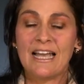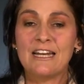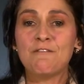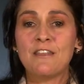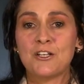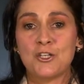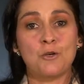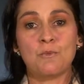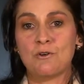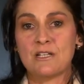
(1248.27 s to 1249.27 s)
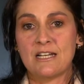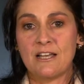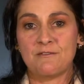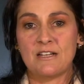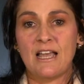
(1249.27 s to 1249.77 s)
And if that tumor is
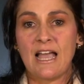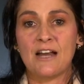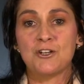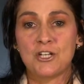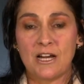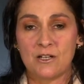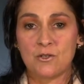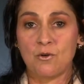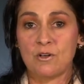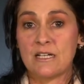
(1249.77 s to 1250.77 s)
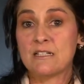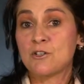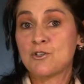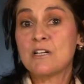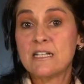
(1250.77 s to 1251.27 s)
left unchecked or
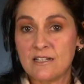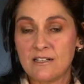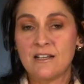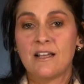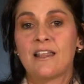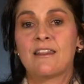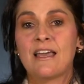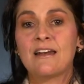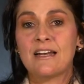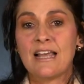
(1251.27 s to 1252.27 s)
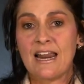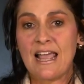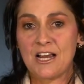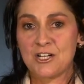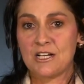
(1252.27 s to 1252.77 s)
isn't treated, then it
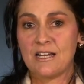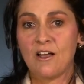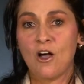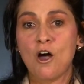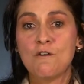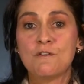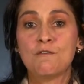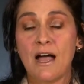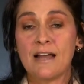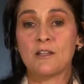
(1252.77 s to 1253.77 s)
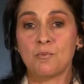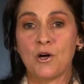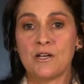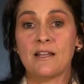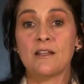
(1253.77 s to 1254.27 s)
actually override the
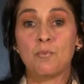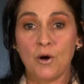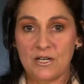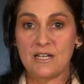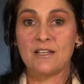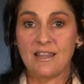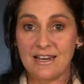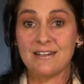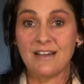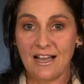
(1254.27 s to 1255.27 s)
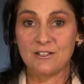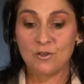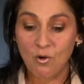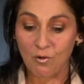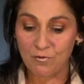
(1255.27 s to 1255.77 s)
body and the body then
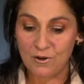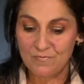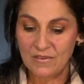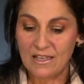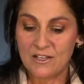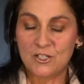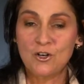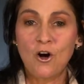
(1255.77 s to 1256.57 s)
dies off. So